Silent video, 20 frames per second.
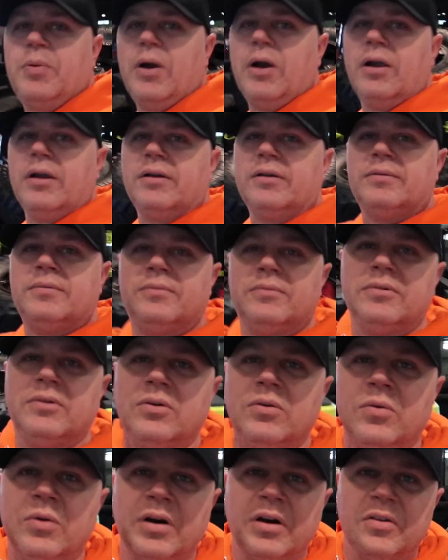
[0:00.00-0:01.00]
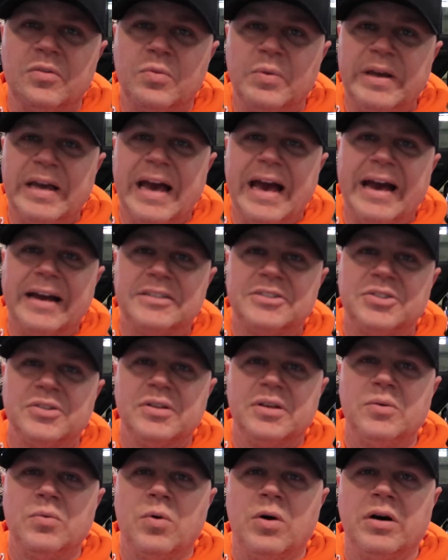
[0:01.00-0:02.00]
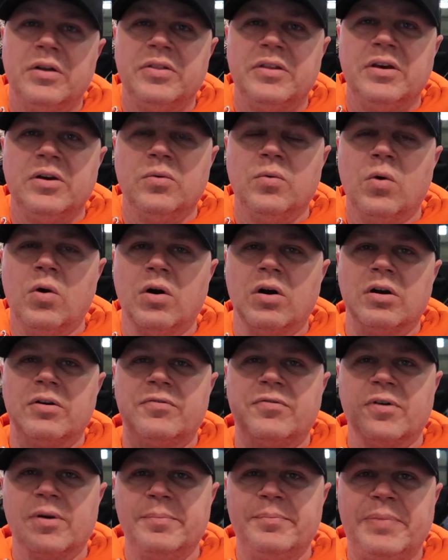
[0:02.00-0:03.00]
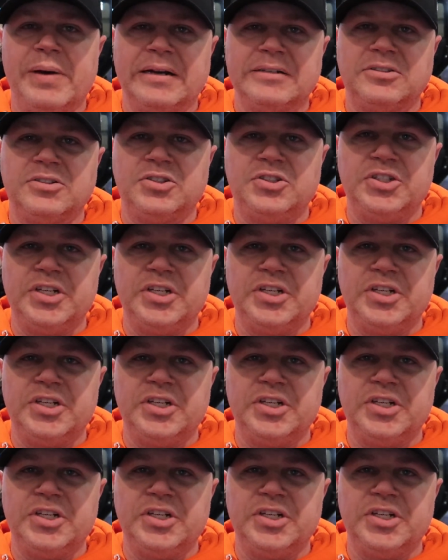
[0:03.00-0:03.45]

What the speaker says: part, was we actually won the award for Best